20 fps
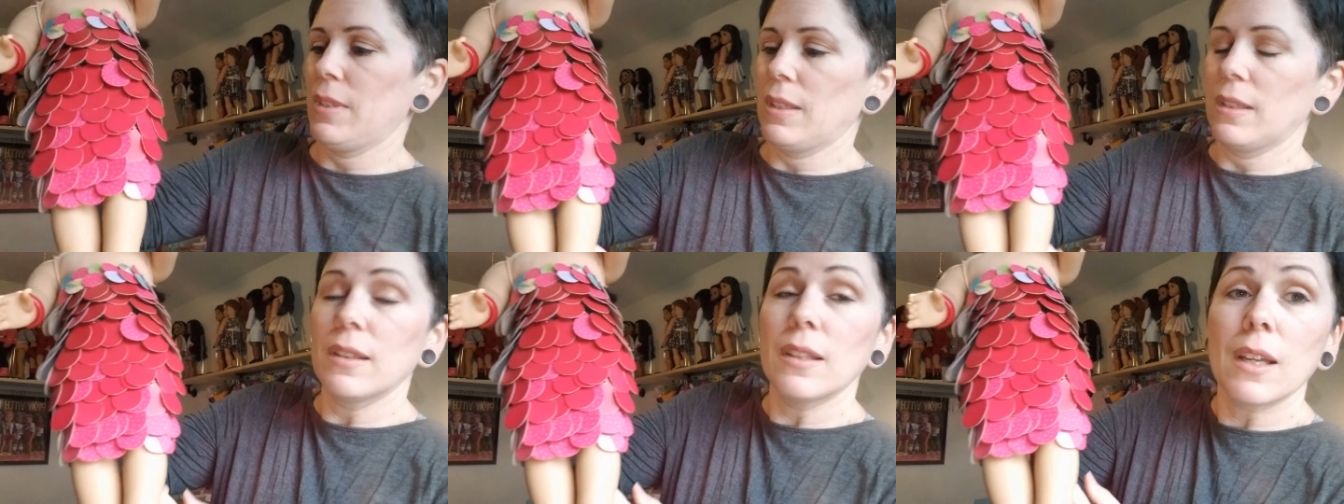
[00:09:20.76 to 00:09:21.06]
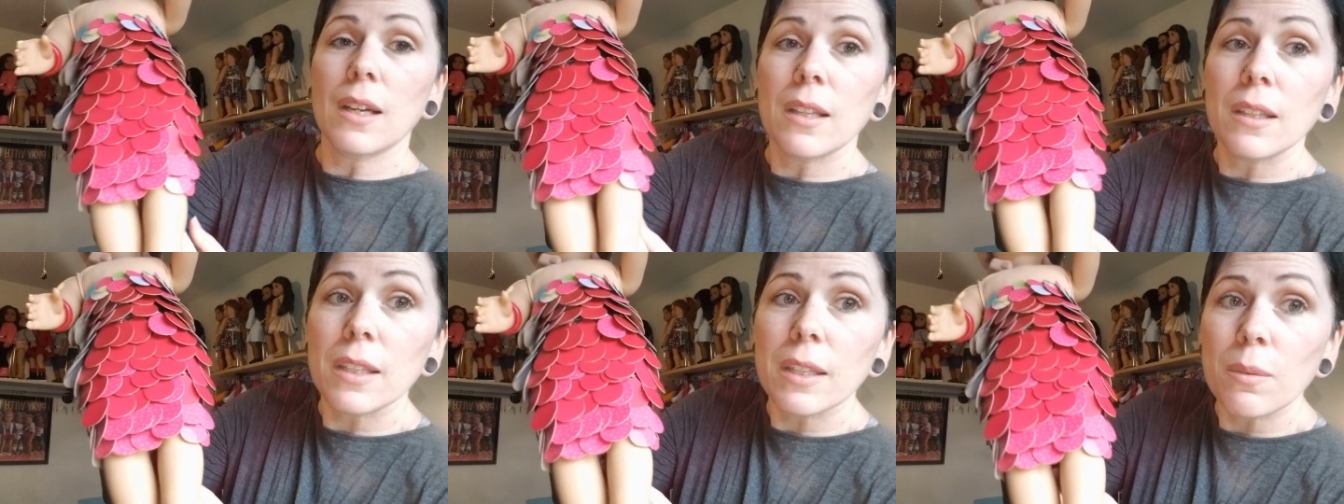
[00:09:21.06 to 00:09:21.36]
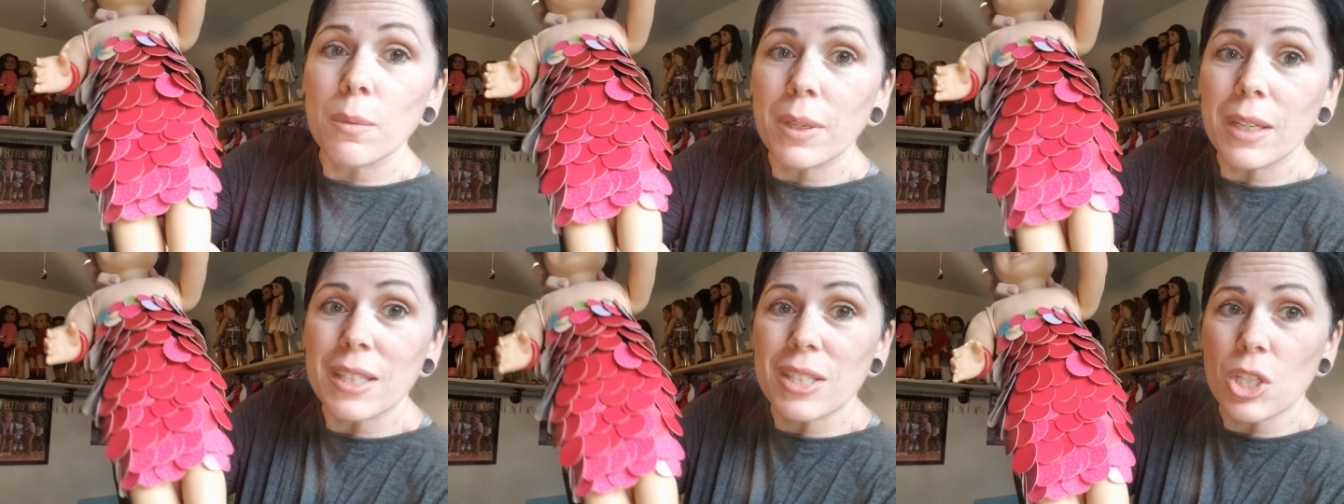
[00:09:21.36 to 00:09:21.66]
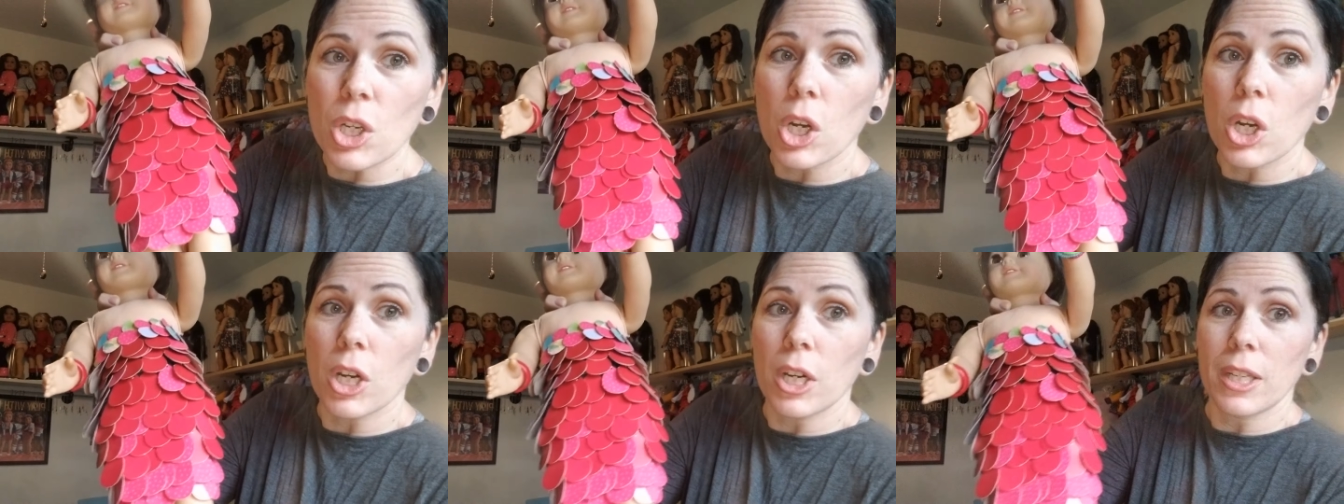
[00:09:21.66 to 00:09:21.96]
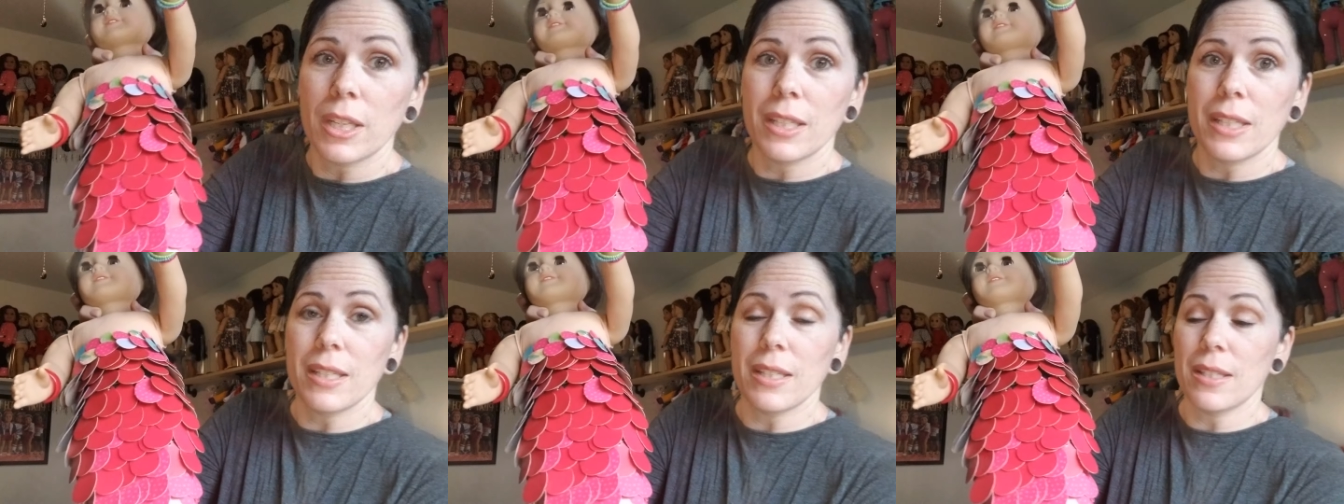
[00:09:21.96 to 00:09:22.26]
Luckily what it's
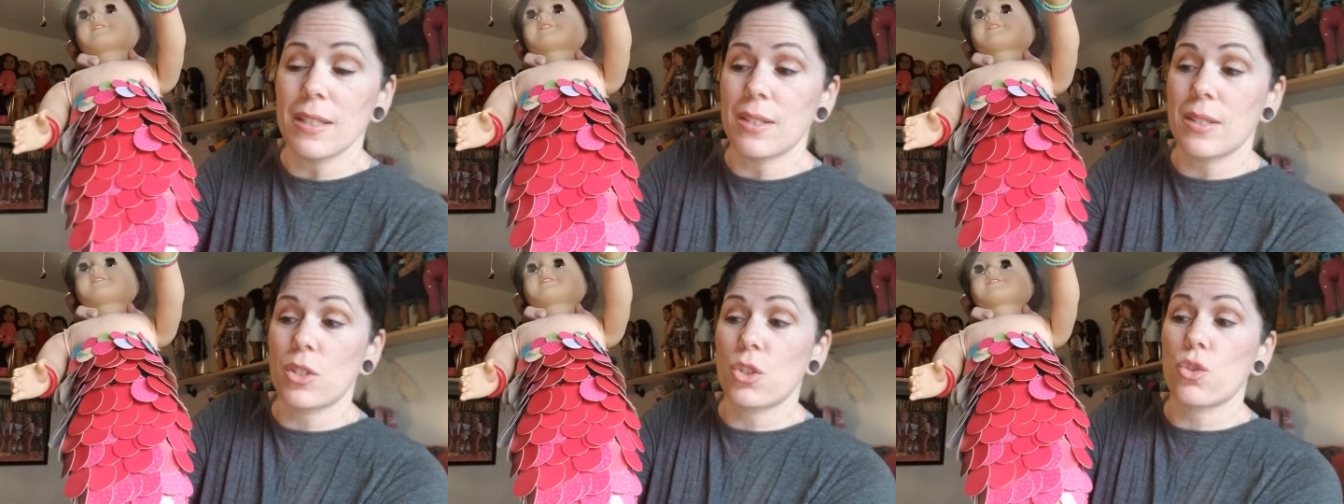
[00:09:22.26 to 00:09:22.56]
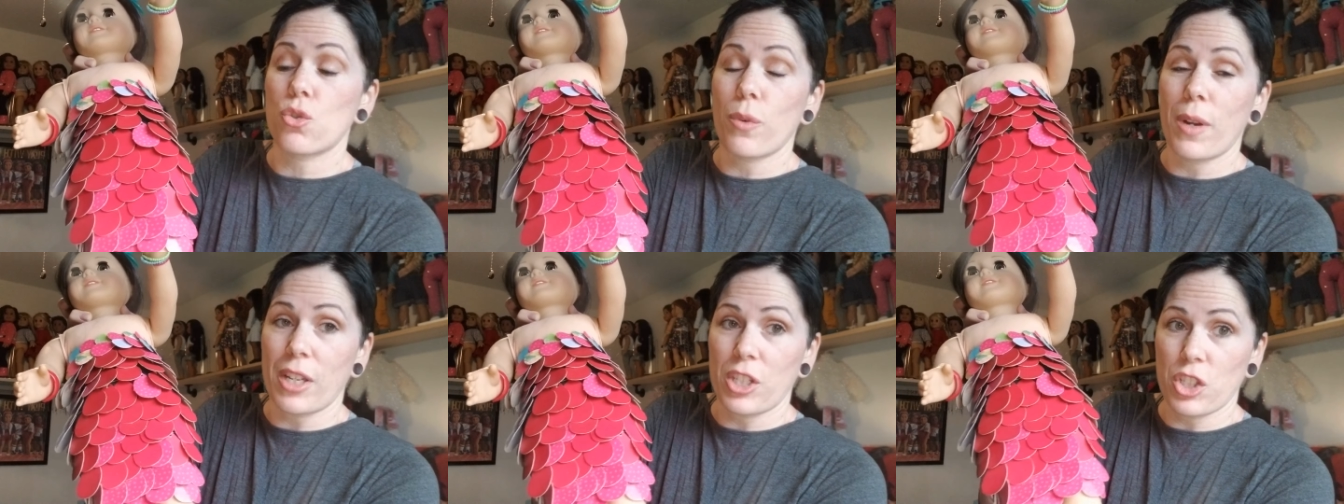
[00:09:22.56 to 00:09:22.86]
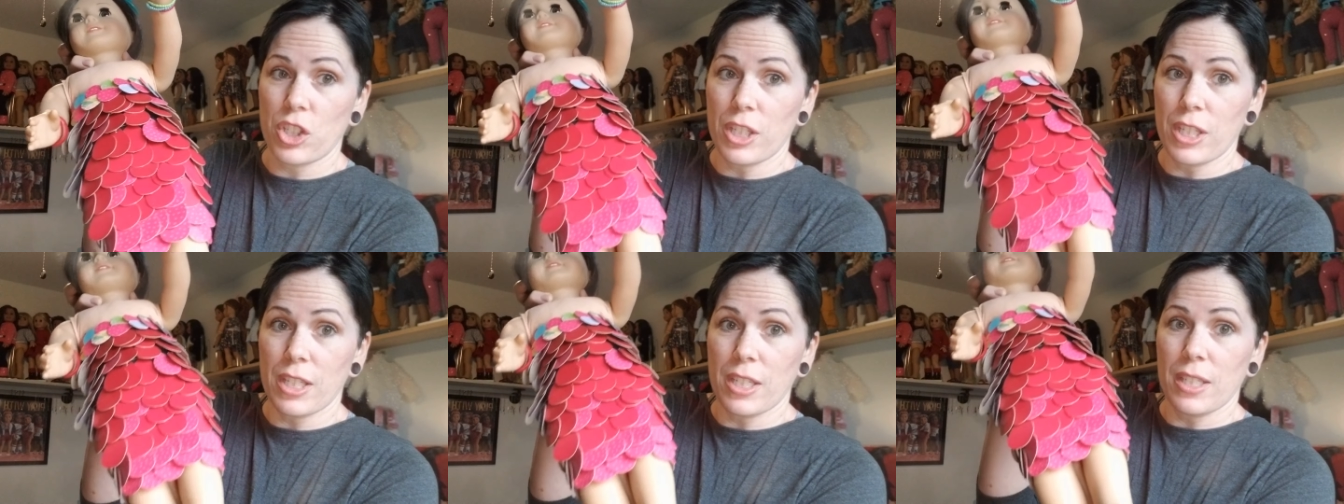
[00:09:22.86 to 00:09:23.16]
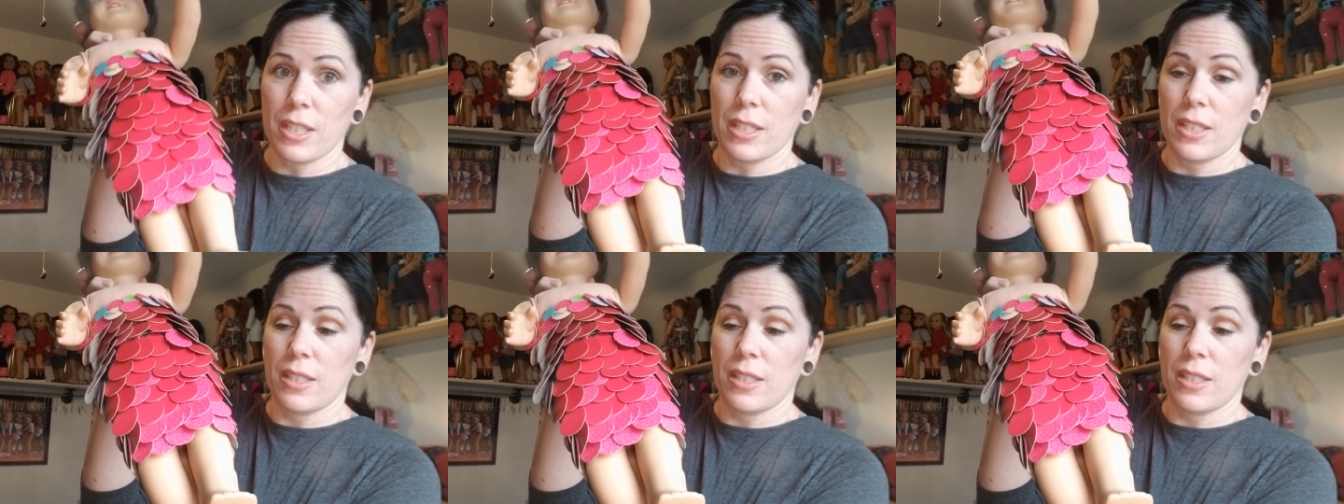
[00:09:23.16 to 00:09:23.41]
on is stretchy.